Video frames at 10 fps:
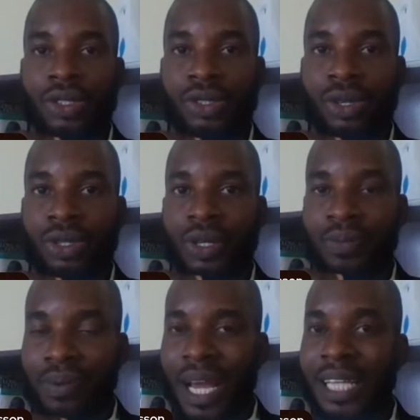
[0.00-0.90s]
to the
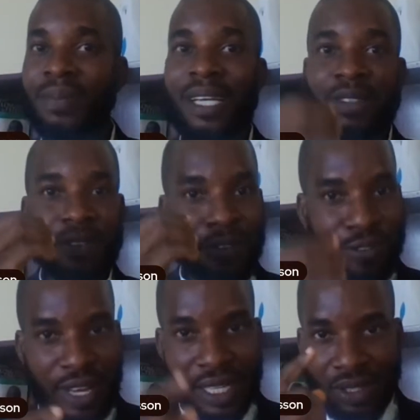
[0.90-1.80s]
bride price of the
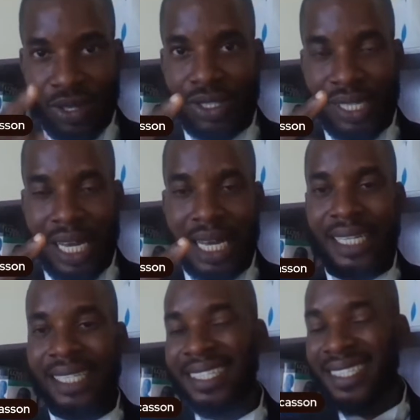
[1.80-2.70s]
first daughter,
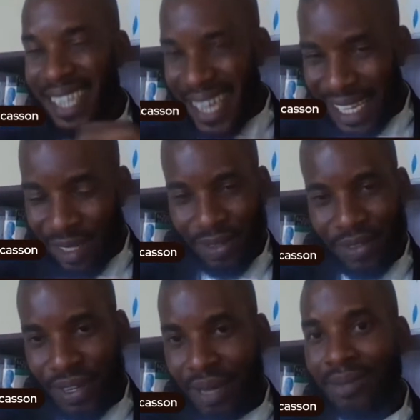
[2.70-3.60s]
it is the head of the
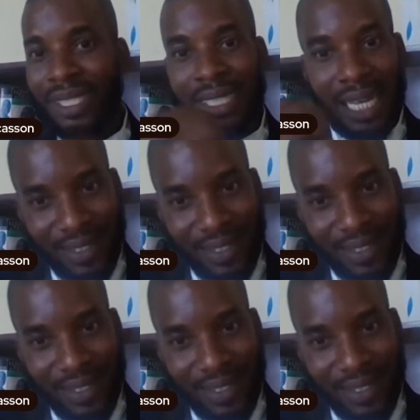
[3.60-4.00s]
family that